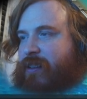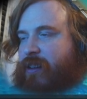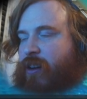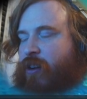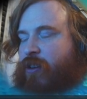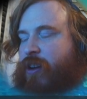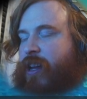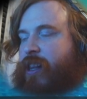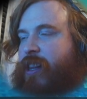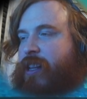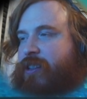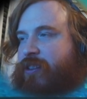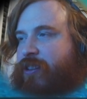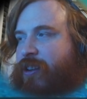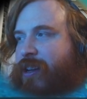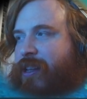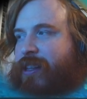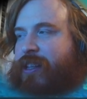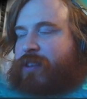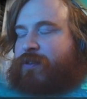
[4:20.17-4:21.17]
Okay, let's
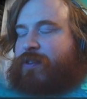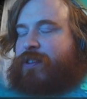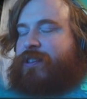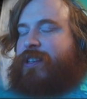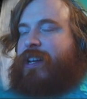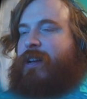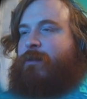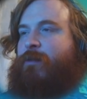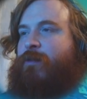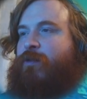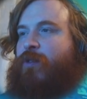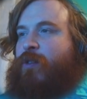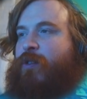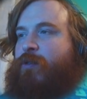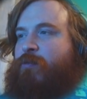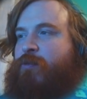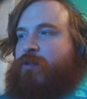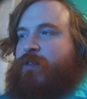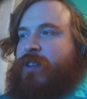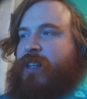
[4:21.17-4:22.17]
look at this for a second before we
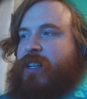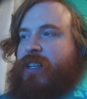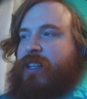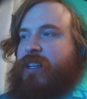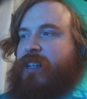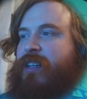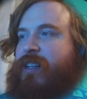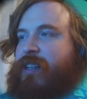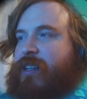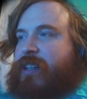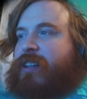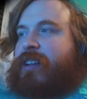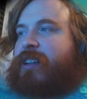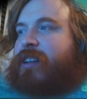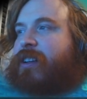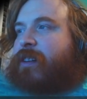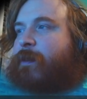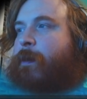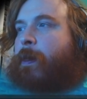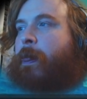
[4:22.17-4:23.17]
move on.
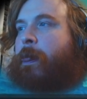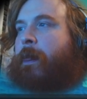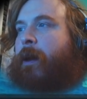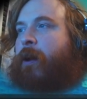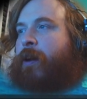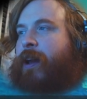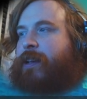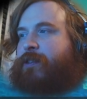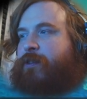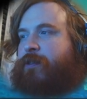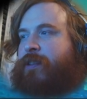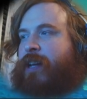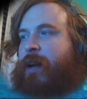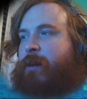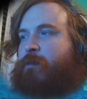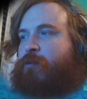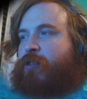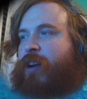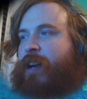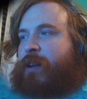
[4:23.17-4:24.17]
Okay, so
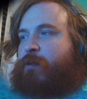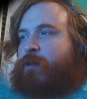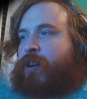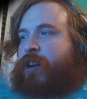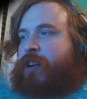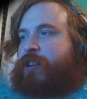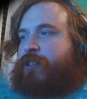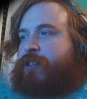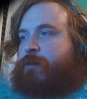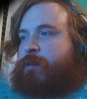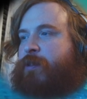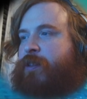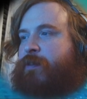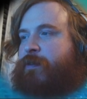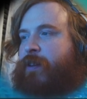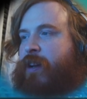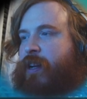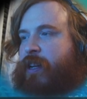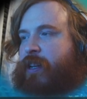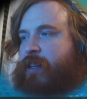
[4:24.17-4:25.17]
top right, we're gonna assume is
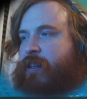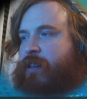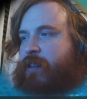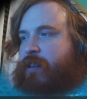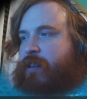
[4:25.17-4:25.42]
fine.